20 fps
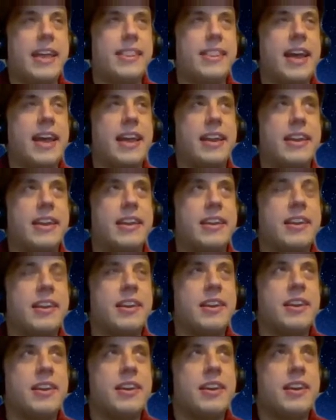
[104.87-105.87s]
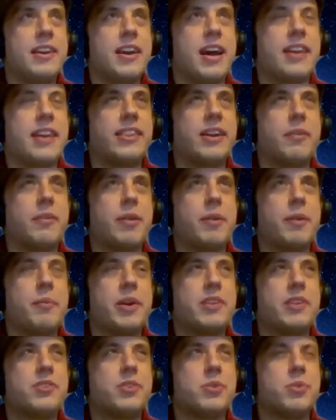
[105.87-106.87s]
And then I think we
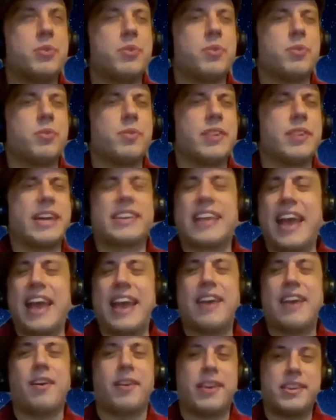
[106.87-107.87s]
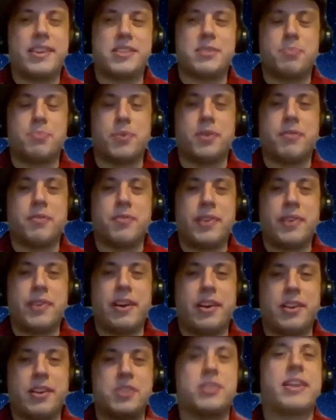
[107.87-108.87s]
went to like the anarchist book
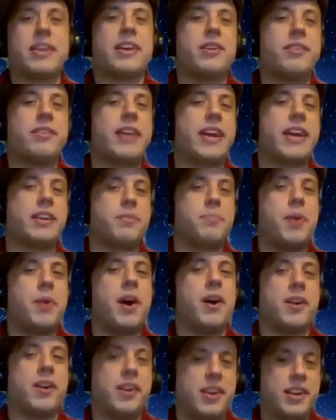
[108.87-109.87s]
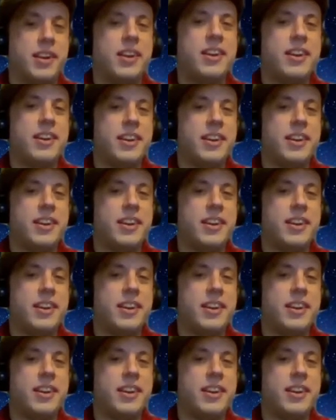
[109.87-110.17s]
fair because you like punk,